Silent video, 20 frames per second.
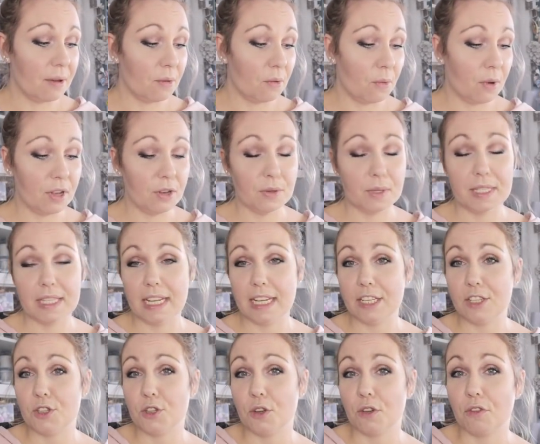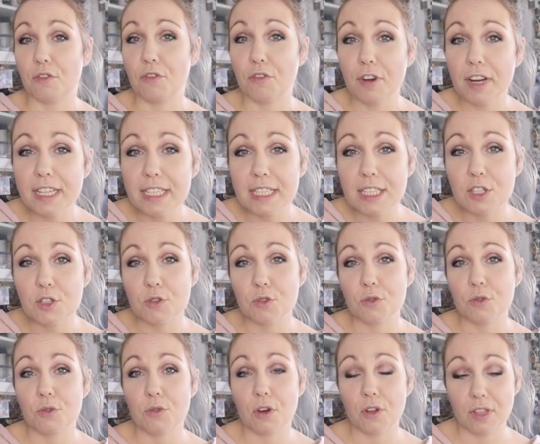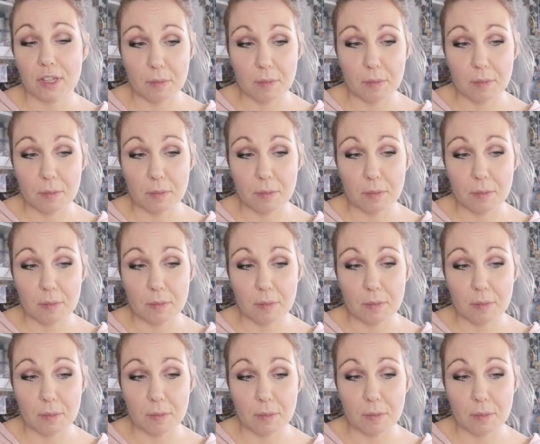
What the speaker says: when you sell it to your friends, on